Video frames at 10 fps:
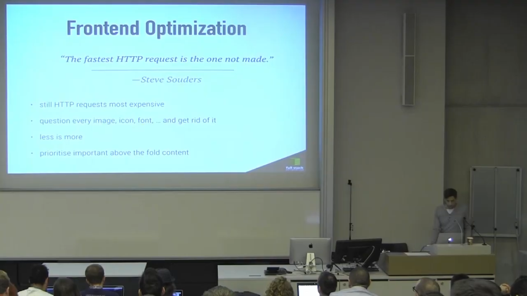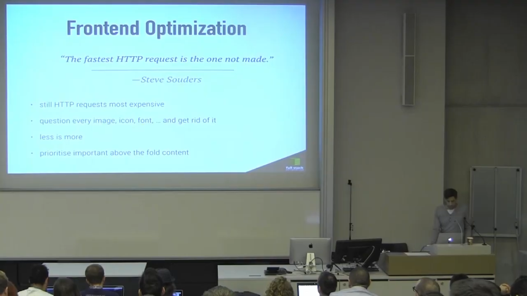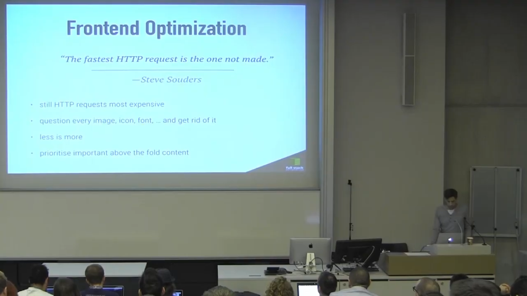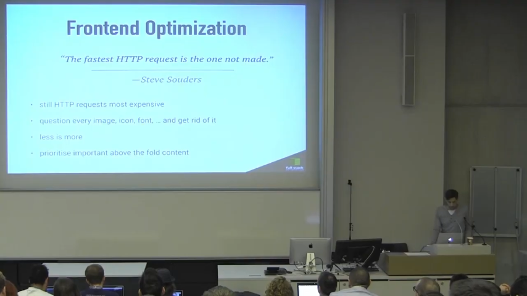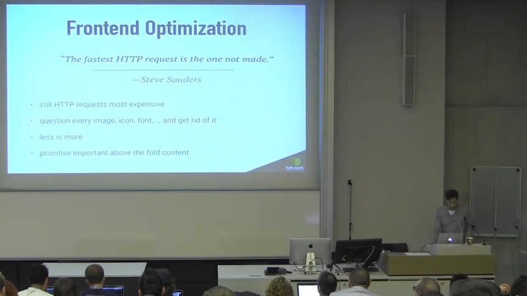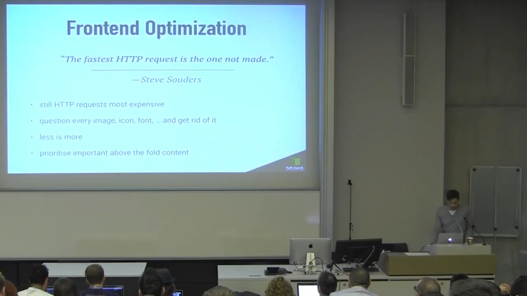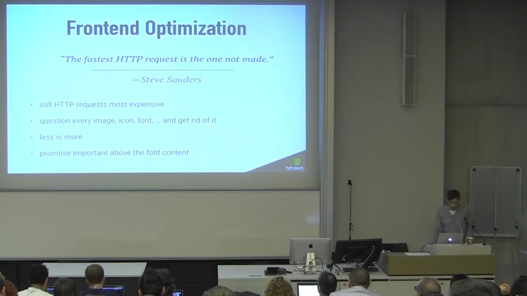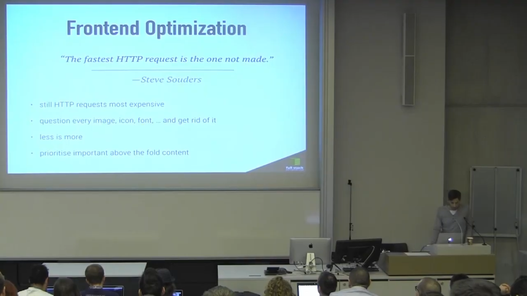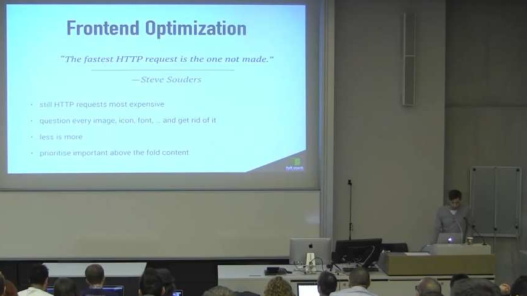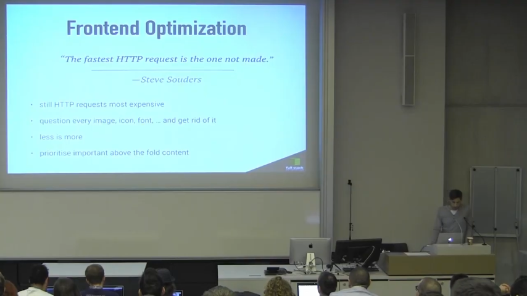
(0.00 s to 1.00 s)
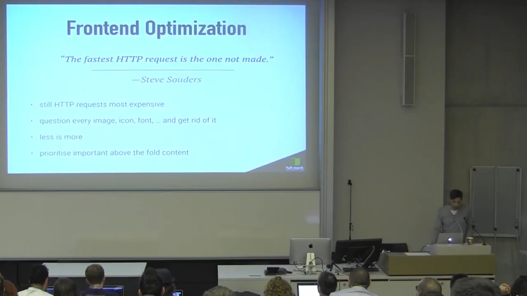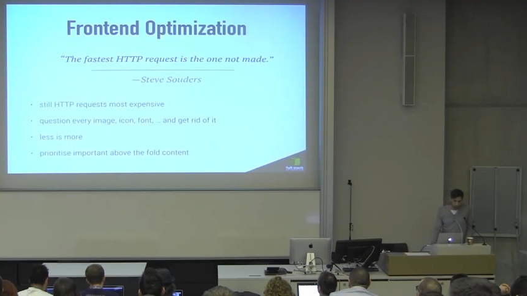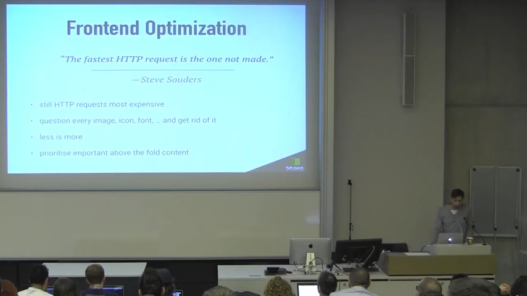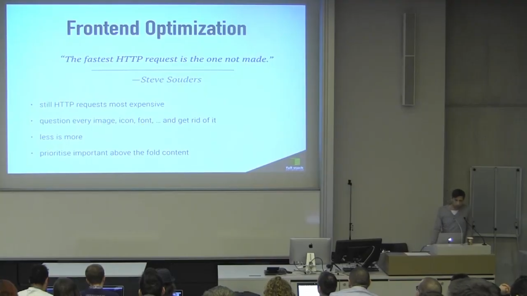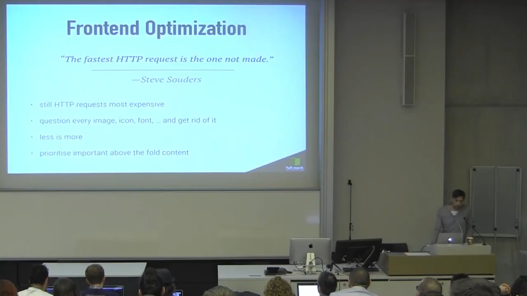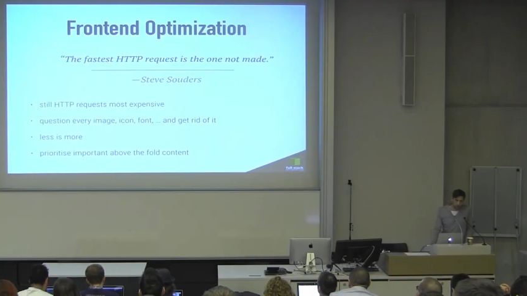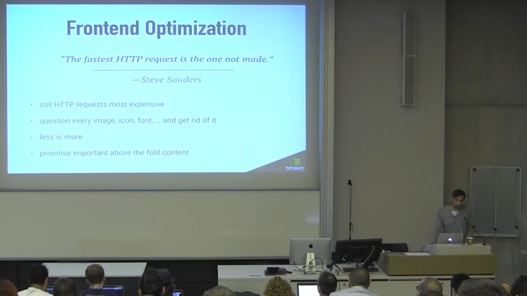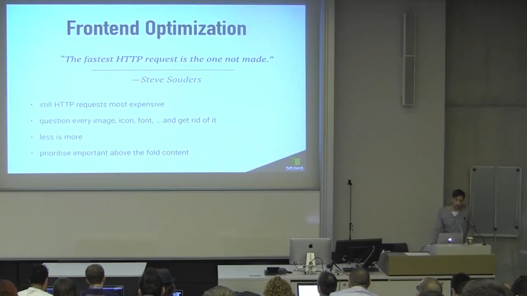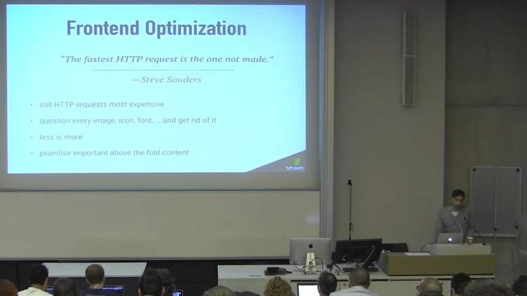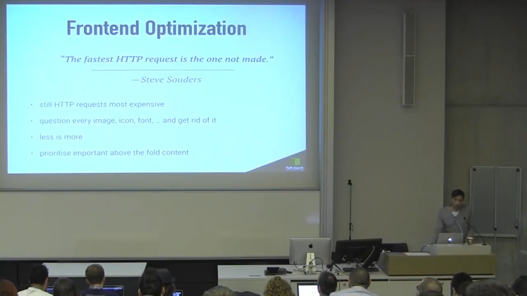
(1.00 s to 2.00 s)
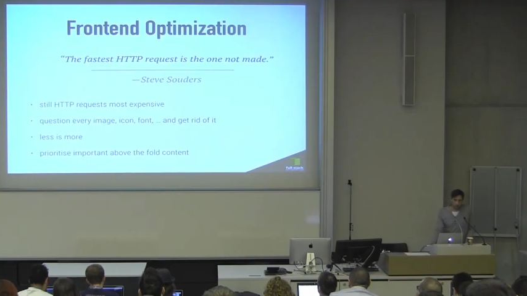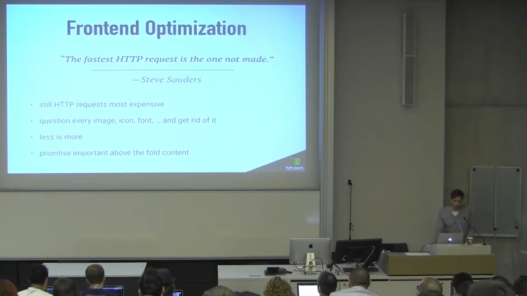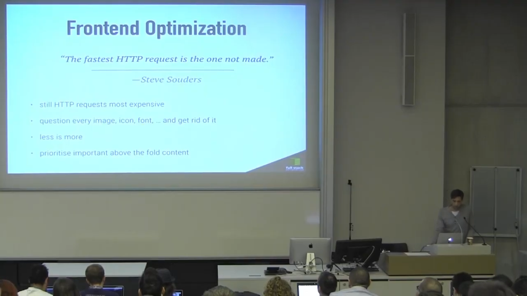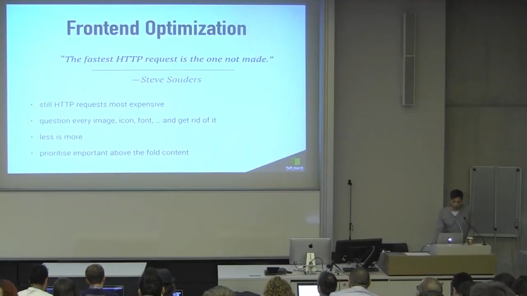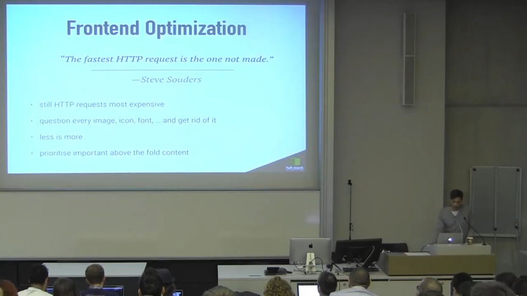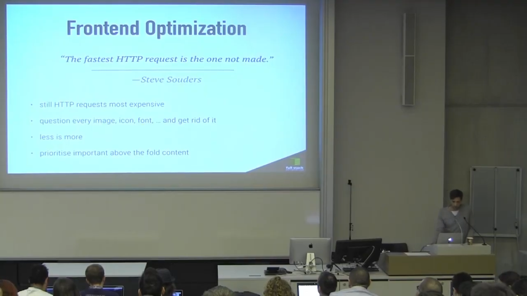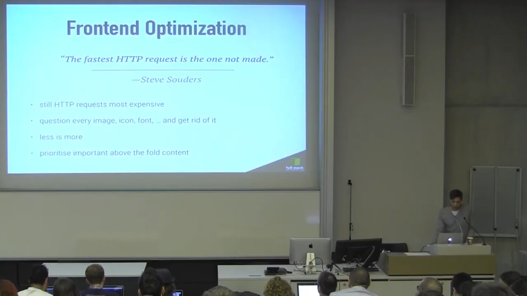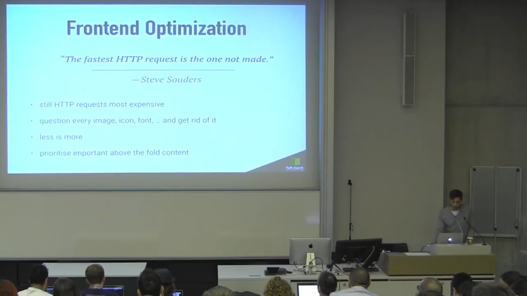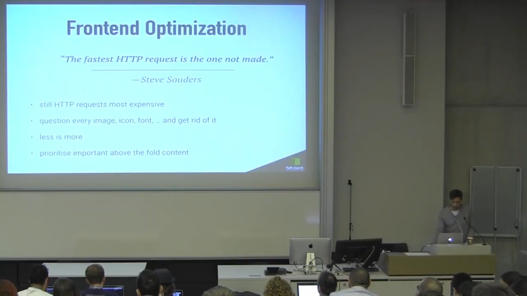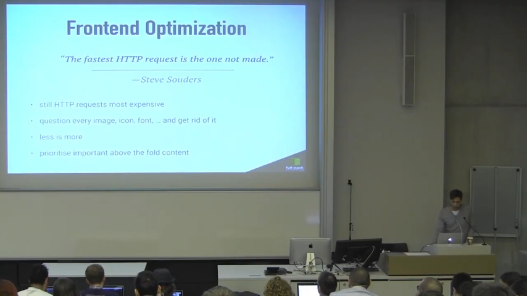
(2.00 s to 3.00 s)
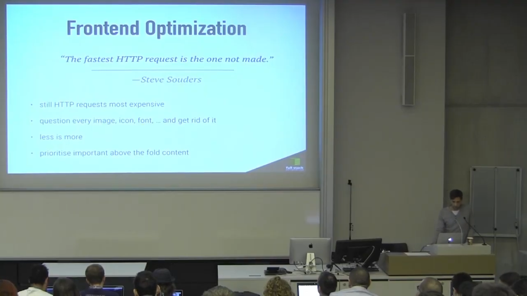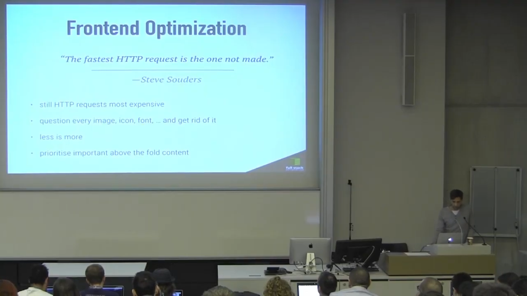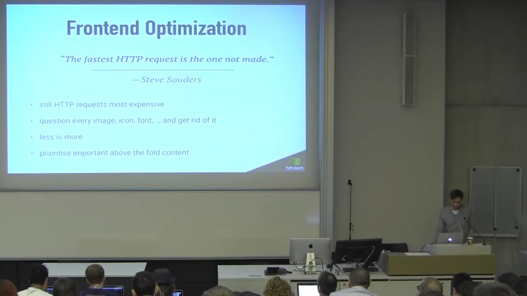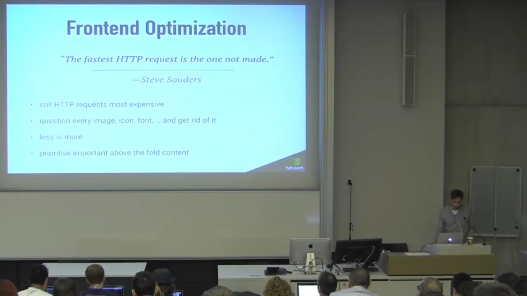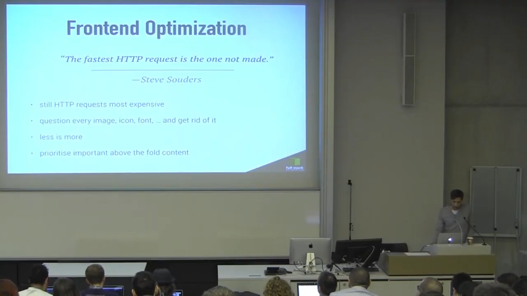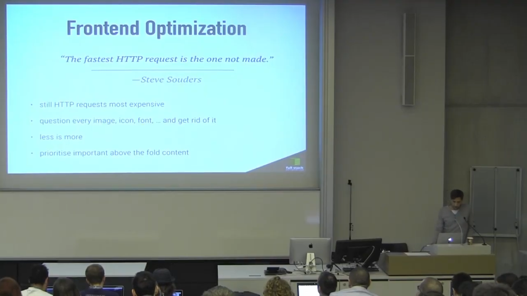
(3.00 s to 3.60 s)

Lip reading: Nobody's mouth can be seen.